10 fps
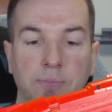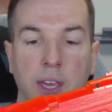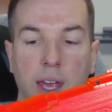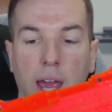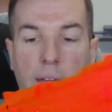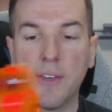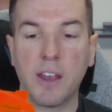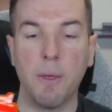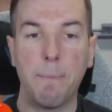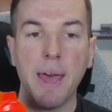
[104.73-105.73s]
And then on the
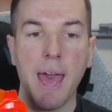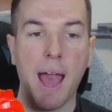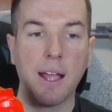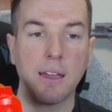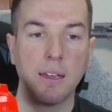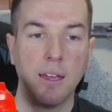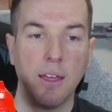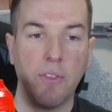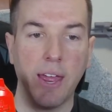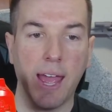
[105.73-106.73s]
back,
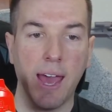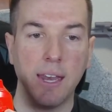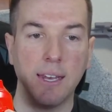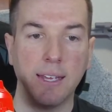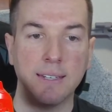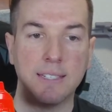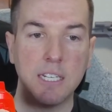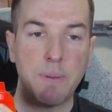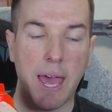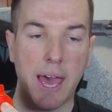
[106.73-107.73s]
they added a
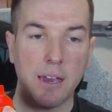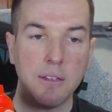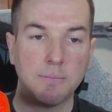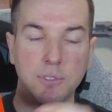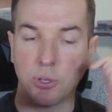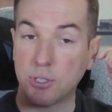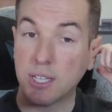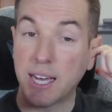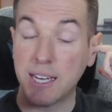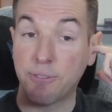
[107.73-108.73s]
D-pad. So there's a lot
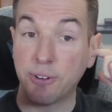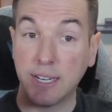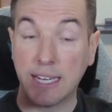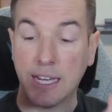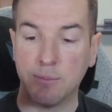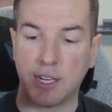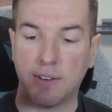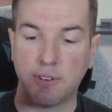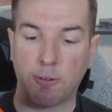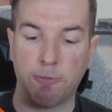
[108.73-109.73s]
of different games that have
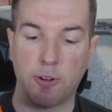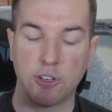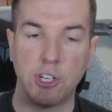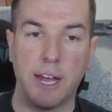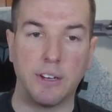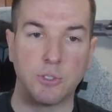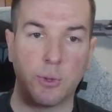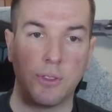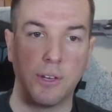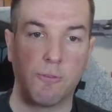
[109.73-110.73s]
different functionalities with the
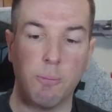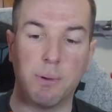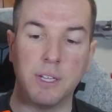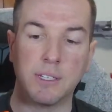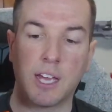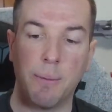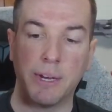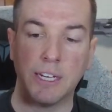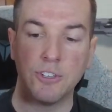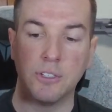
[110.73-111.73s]
different button
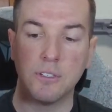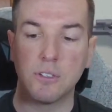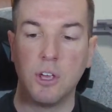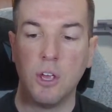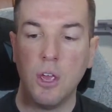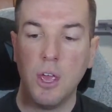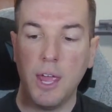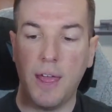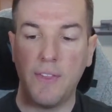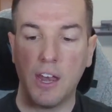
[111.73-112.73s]
combinations. And
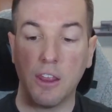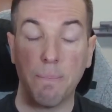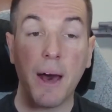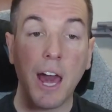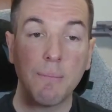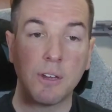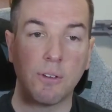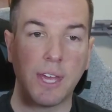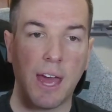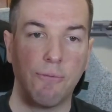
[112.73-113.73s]
then on the bottom here, they
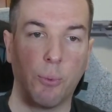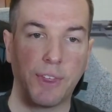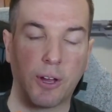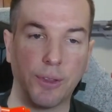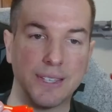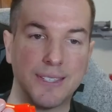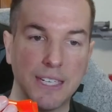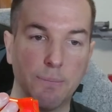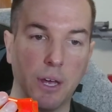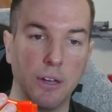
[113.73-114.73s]
have what they call the C
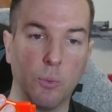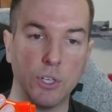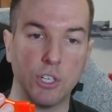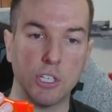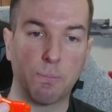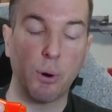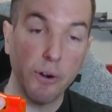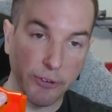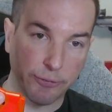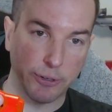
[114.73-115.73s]
button, which is
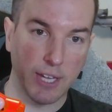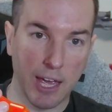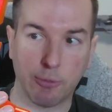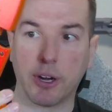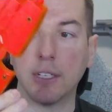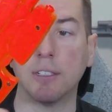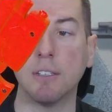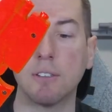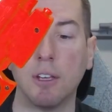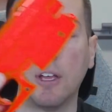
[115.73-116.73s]
perfect for Time Crisis,
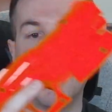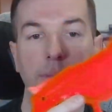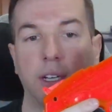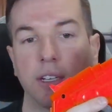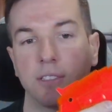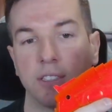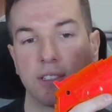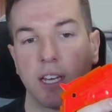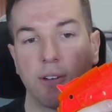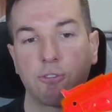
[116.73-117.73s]
because instead
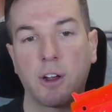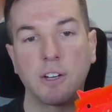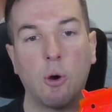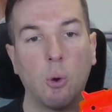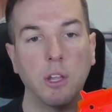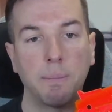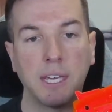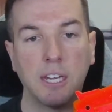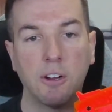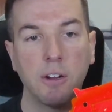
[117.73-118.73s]
of trying to hold up
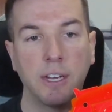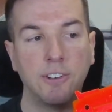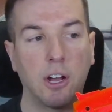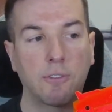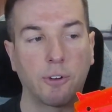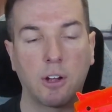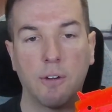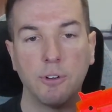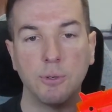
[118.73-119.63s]
here and duck for cover using the